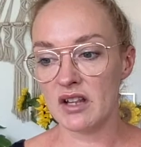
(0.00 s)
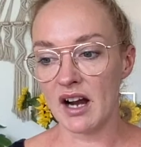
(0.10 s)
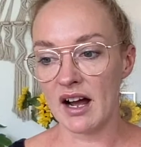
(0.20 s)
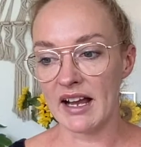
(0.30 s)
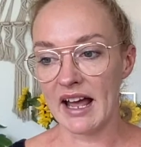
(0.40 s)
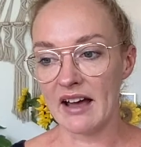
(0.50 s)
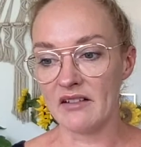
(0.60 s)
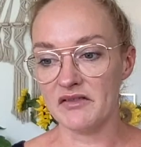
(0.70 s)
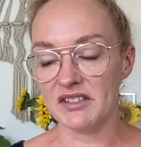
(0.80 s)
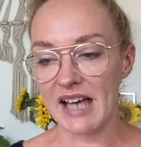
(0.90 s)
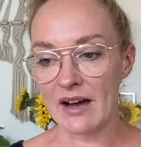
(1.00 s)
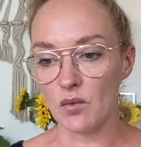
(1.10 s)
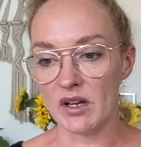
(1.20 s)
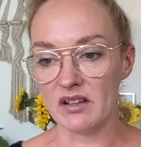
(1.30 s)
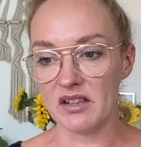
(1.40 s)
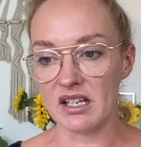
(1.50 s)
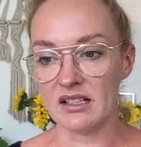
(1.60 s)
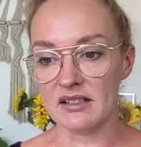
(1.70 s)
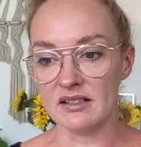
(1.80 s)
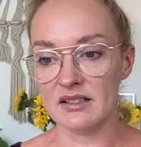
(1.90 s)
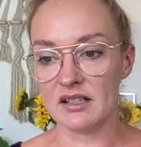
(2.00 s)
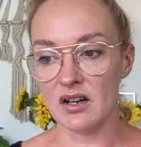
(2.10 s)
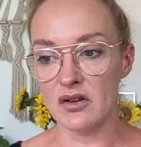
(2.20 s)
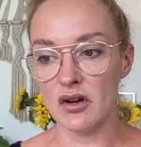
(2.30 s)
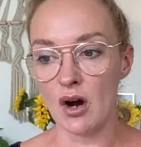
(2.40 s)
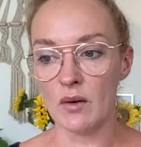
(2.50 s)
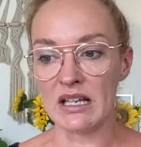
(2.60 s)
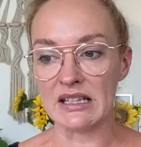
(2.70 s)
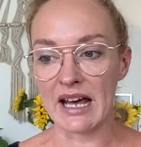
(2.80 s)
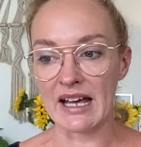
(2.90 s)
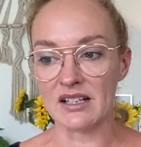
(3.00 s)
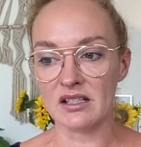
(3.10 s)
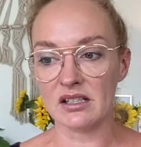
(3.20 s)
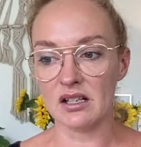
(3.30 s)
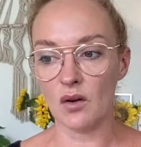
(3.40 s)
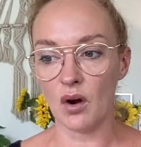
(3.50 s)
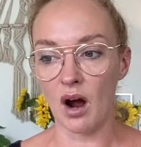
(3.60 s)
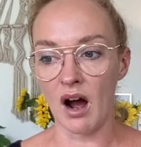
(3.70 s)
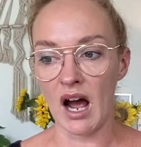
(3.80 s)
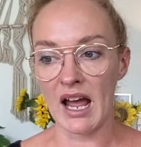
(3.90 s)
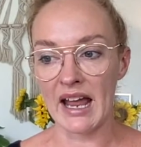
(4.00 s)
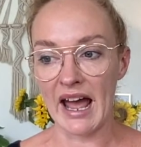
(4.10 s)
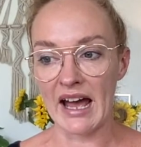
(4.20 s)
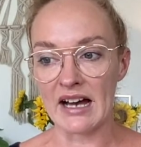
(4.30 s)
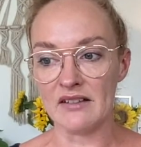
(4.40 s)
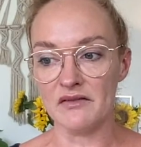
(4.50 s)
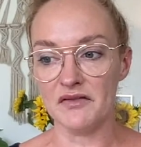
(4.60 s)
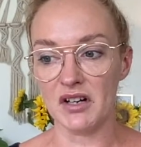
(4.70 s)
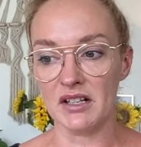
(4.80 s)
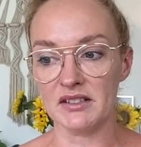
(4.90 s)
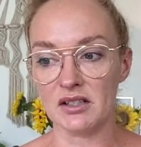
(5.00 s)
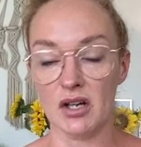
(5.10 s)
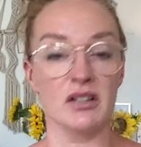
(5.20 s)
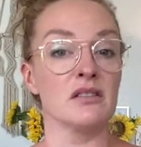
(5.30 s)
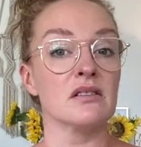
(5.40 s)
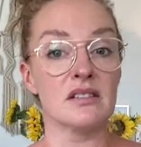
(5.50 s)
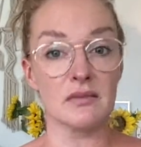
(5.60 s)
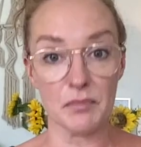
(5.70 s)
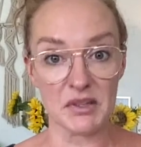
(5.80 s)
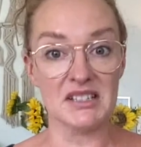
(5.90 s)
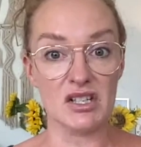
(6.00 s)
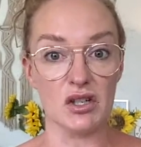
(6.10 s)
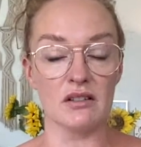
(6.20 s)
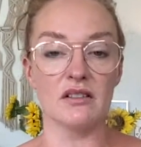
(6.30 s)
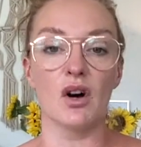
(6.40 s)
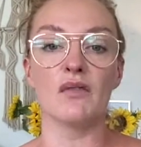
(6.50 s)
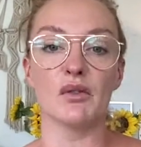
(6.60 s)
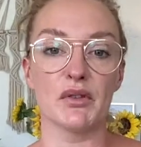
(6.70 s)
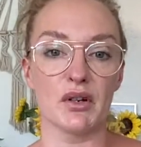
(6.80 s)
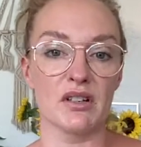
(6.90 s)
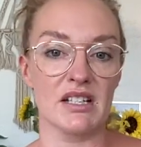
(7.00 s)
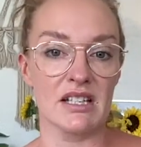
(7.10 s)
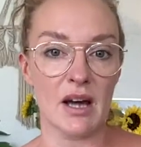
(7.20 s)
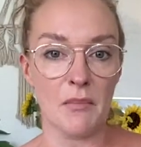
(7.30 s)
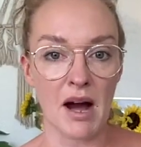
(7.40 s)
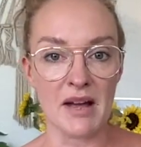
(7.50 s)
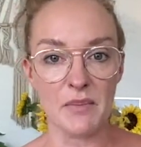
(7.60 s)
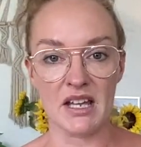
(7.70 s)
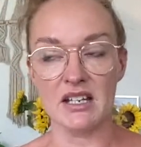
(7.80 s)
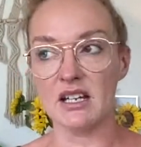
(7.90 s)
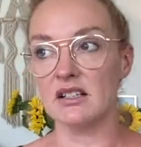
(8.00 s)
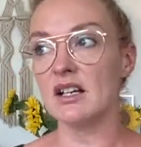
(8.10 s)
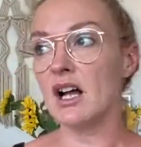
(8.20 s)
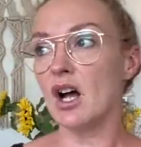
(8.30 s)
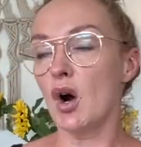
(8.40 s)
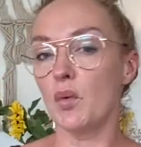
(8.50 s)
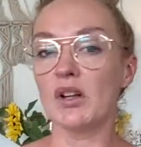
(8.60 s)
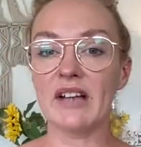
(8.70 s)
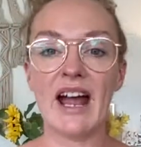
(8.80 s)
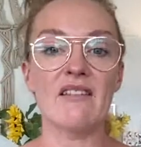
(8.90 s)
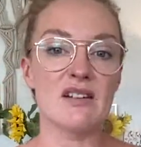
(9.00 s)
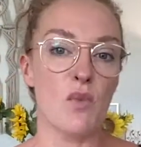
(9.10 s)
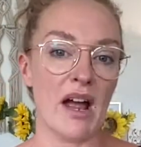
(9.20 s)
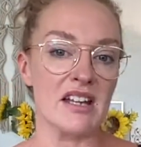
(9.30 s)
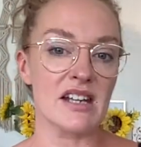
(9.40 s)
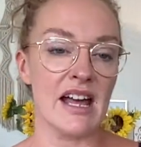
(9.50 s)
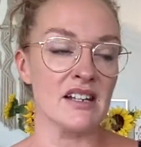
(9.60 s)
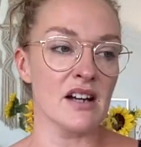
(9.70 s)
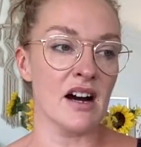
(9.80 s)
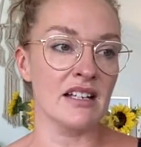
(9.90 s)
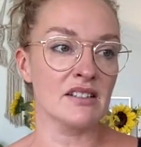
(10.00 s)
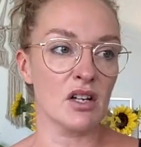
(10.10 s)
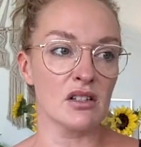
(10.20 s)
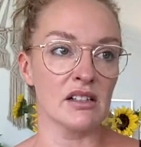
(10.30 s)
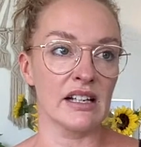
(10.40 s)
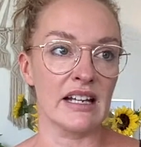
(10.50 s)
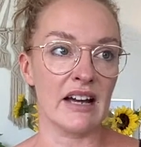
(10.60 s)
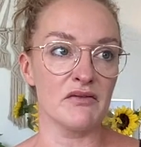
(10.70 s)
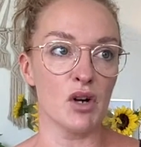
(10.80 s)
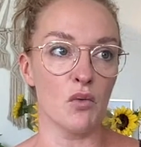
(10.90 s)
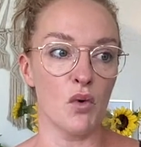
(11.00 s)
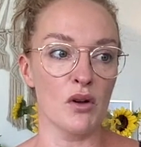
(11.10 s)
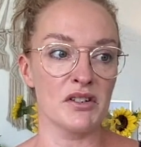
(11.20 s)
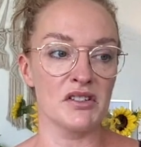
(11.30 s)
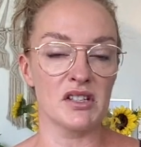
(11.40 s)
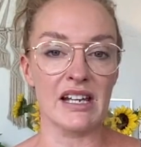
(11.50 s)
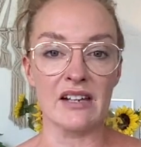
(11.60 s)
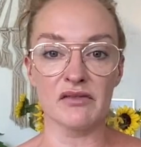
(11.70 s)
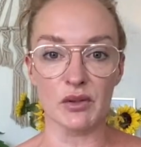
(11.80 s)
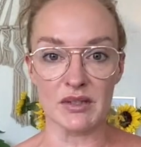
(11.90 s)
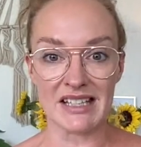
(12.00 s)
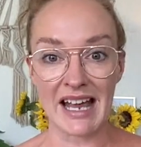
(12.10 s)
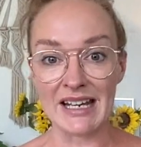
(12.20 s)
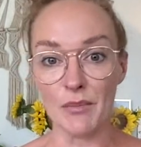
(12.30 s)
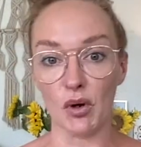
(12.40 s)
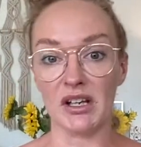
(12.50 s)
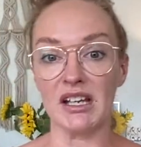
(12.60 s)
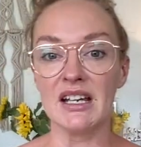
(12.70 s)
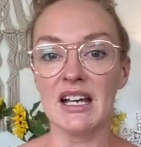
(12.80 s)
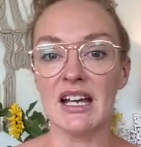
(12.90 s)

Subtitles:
that I have sat with is knowing that I have a certain position of authority and that my opinion will carry weight. And I certainly have not wanted to influence anybody